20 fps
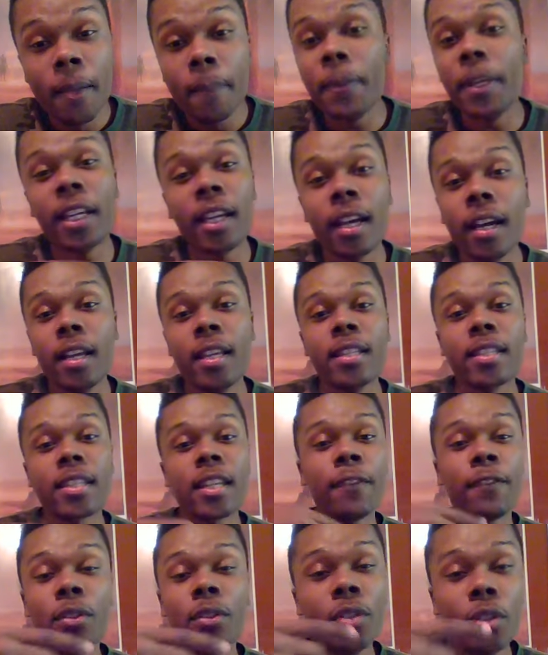Because
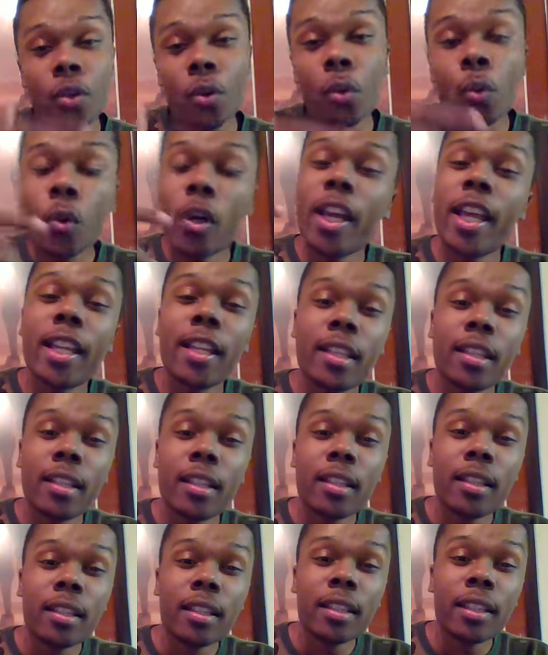if you knew what
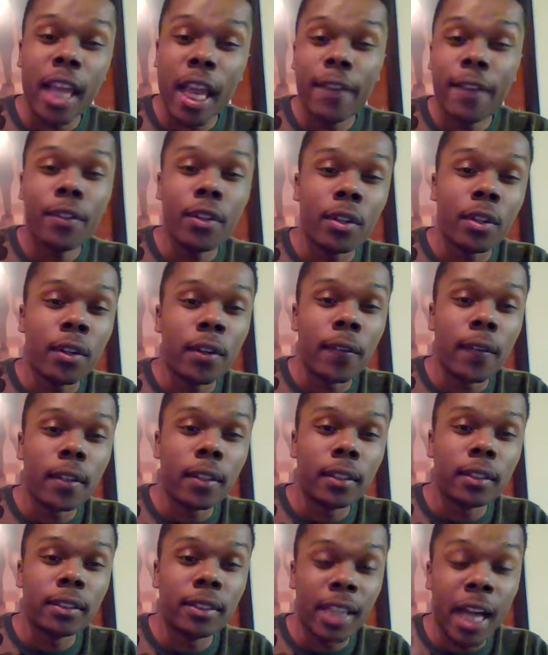gave your
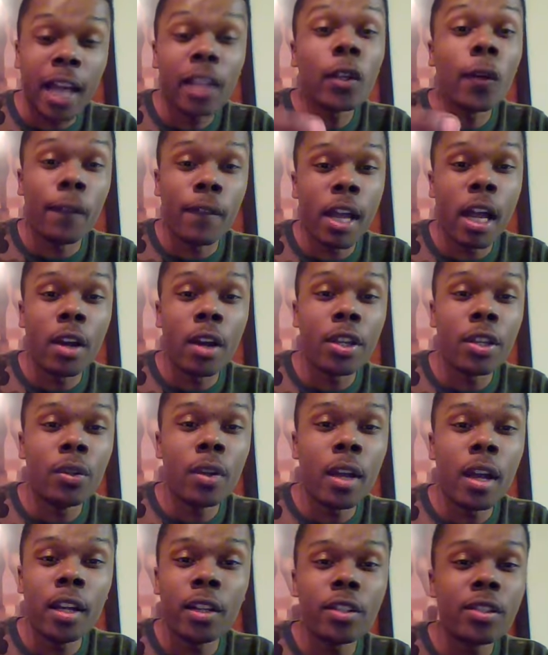dollar value,
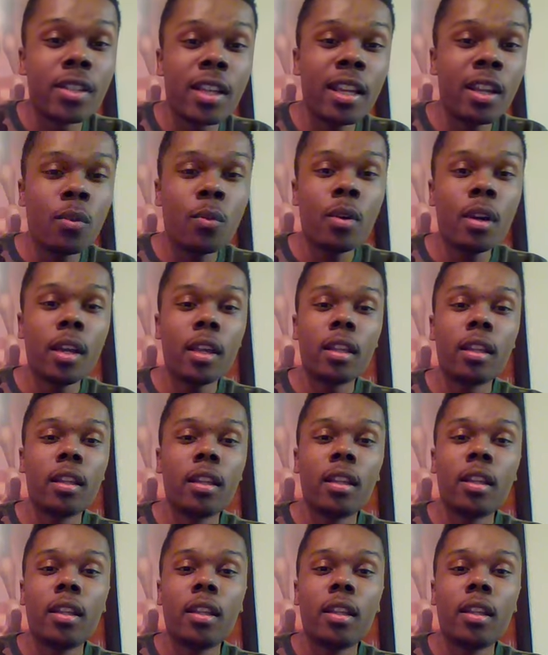understanding what